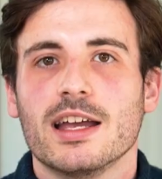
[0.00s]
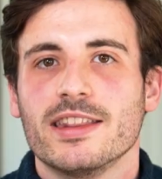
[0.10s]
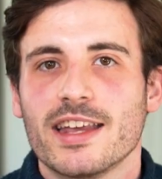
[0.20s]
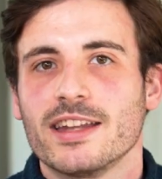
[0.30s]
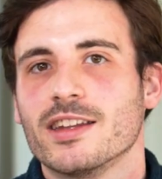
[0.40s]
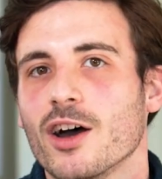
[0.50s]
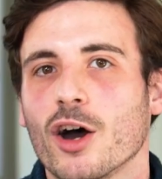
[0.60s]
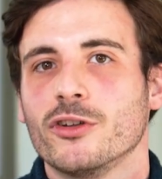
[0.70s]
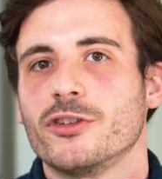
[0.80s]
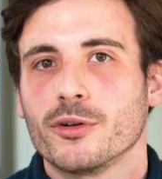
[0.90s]
and then
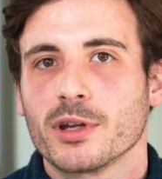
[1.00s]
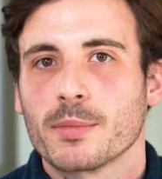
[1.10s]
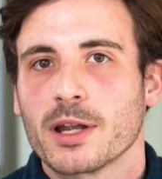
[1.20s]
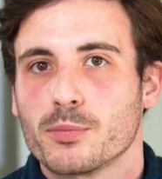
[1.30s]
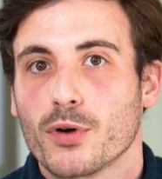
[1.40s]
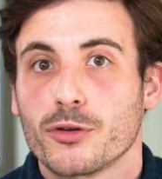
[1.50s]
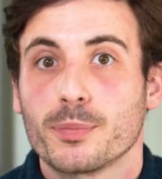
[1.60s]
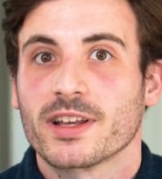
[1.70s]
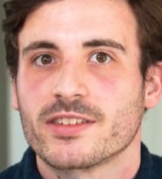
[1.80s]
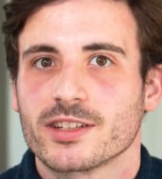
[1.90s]
answering my
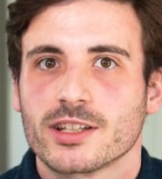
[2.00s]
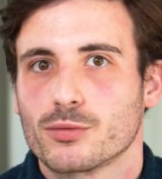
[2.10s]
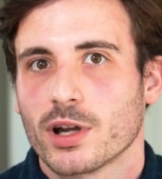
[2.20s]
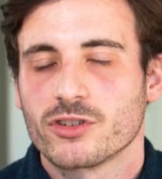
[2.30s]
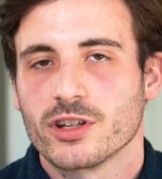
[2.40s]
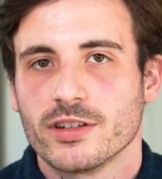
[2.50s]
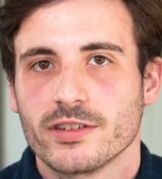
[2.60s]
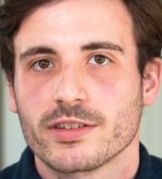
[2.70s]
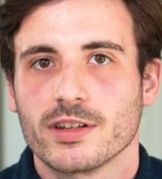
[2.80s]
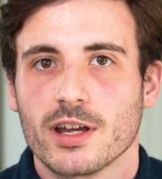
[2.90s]
prospect's
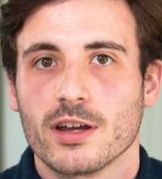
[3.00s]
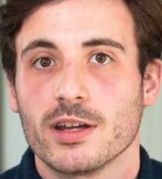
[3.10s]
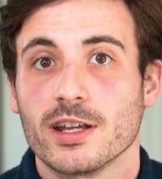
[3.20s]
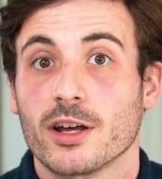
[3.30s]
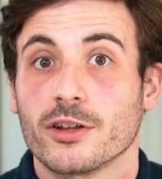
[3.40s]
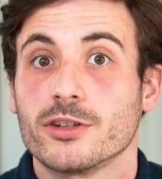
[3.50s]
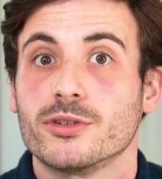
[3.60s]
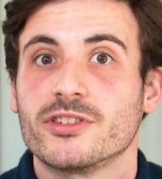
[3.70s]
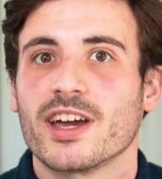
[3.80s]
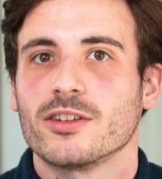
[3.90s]
questions in order
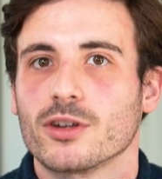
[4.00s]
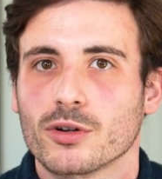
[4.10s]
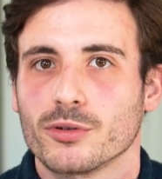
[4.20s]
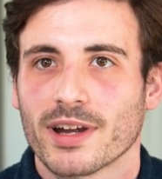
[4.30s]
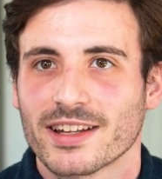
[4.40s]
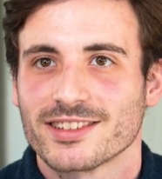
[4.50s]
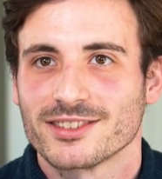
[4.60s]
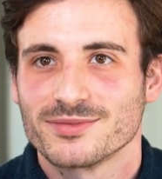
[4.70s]
to sign the contract.